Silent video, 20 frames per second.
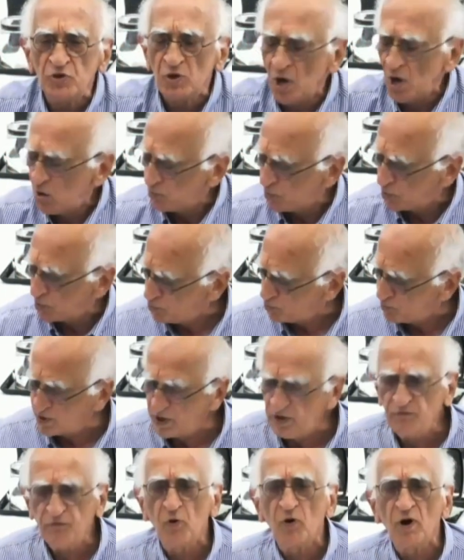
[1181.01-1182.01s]
Quenches
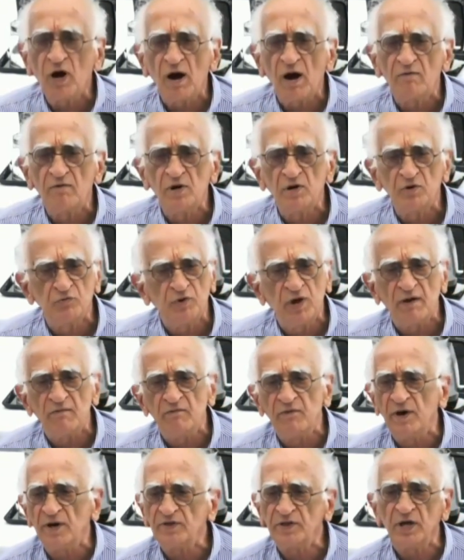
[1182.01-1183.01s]
for 24
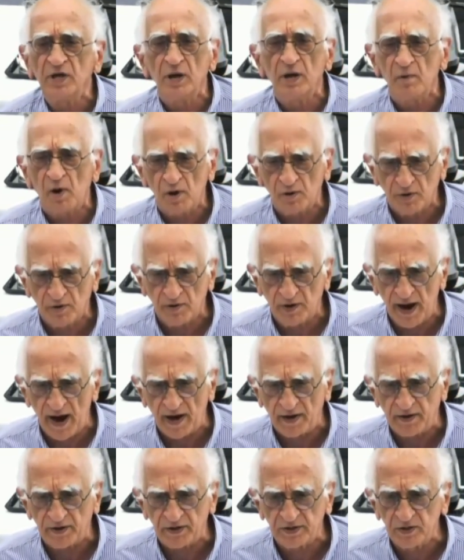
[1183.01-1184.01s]
hours, we have nothing
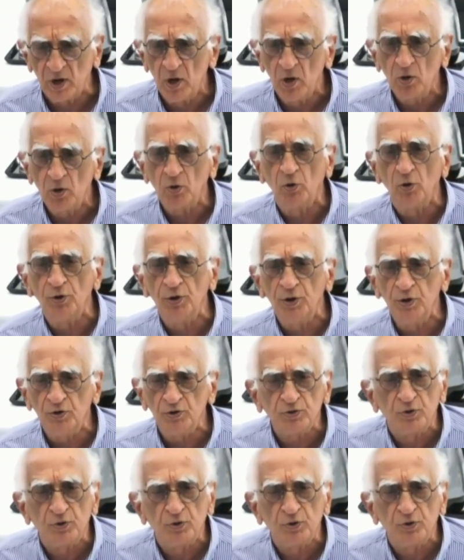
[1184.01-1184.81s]
come out of our reactors.